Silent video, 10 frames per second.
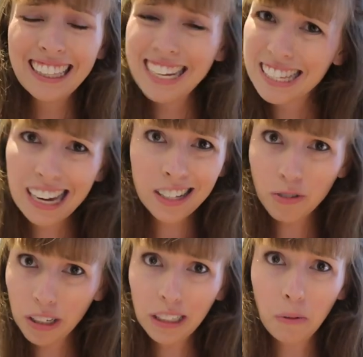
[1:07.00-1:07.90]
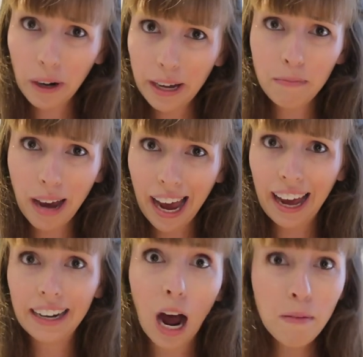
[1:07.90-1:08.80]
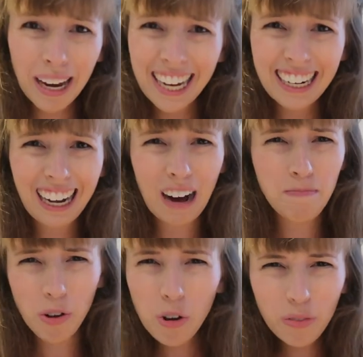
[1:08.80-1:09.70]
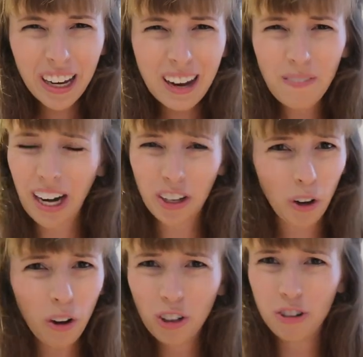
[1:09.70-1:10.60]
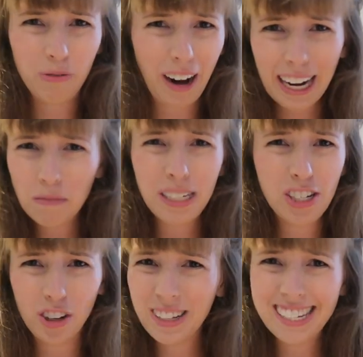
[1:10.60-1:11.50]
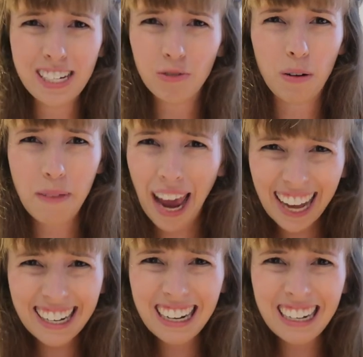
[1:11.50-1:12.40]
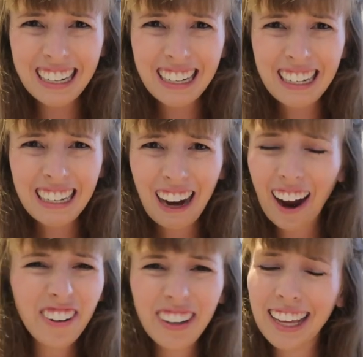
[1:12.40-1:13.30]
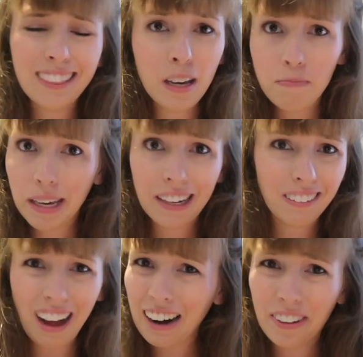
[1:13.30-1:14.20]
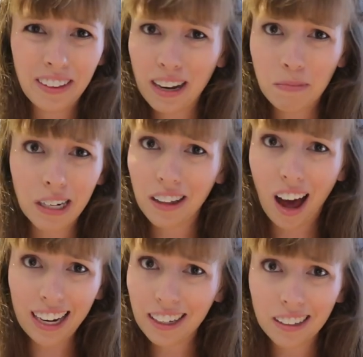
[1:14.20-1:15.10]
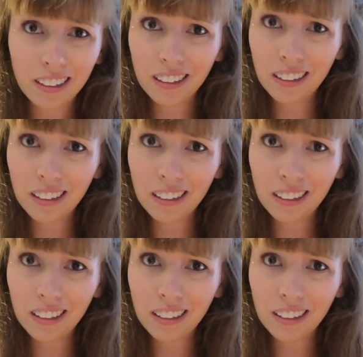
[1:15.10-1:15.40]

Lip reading: This sounds really weird, man. I mean, a movie about a girl who randomly turns into a panda? I don't get the appeal. I don't think I'm gonna like it.